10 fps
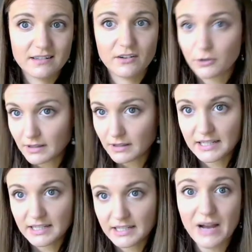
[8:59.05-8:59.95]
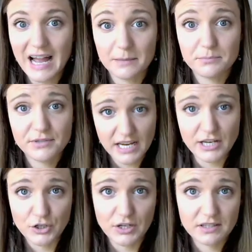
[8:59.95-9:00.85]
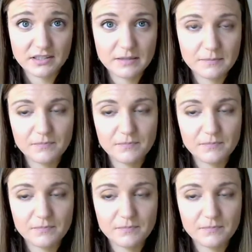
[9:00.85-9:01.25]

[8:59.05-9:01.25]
could lead to adaptations.